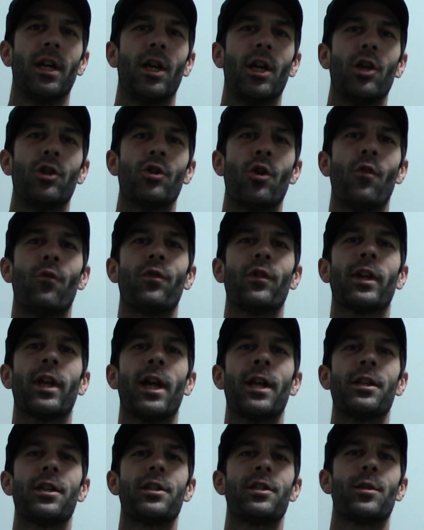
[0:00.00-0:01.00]
Don't
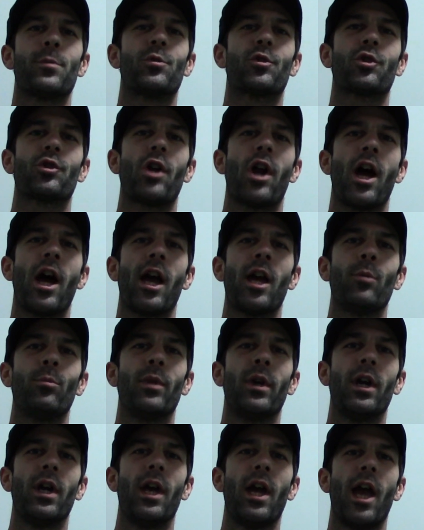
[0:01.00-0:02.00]
forget to
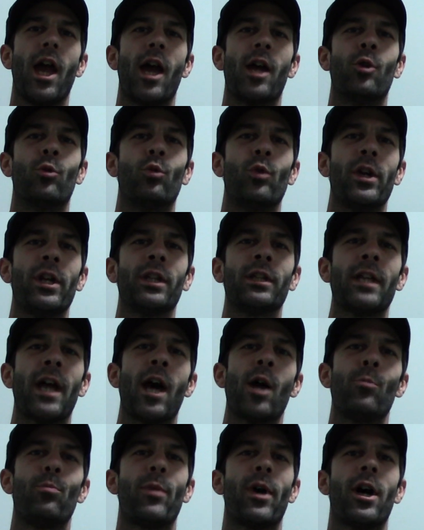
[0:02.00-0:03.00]
subscribe and ring
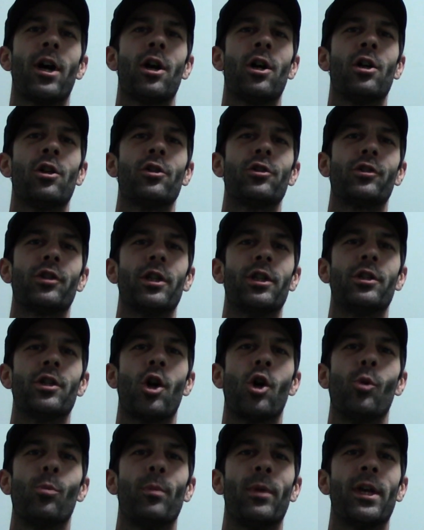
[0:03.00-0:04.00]
that bell so you
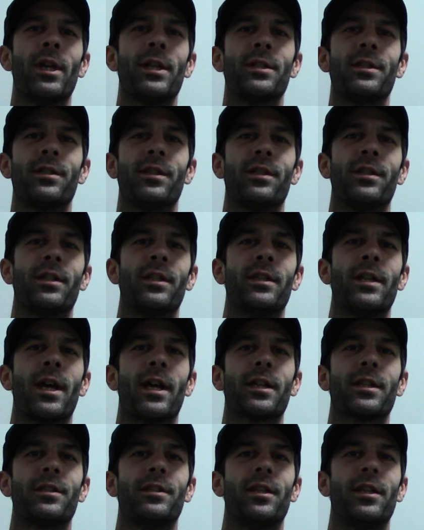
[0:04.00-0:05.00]
don't miss the
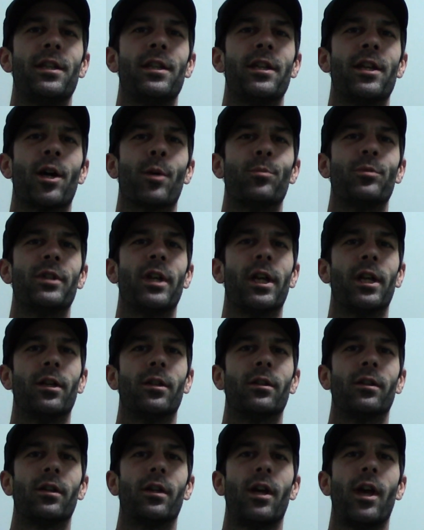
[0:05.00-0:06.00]
next city update.
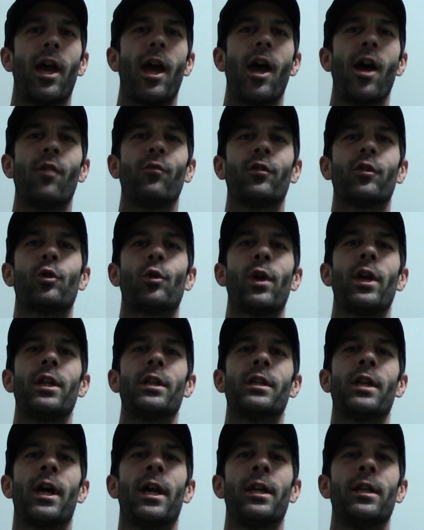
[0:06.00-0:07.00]
Have a great
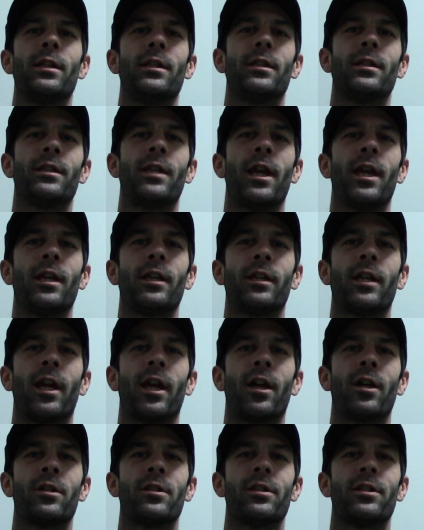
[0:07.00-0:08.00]
night, take
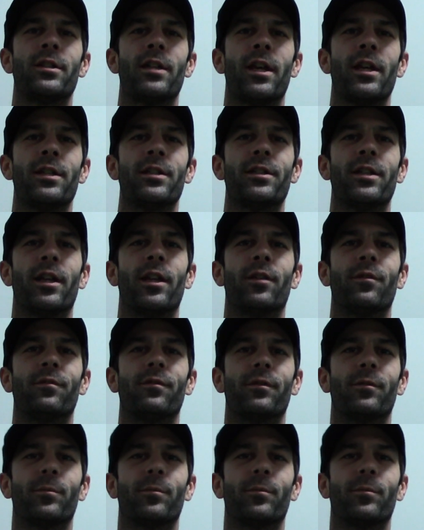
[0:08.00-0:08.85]
care and stay safe.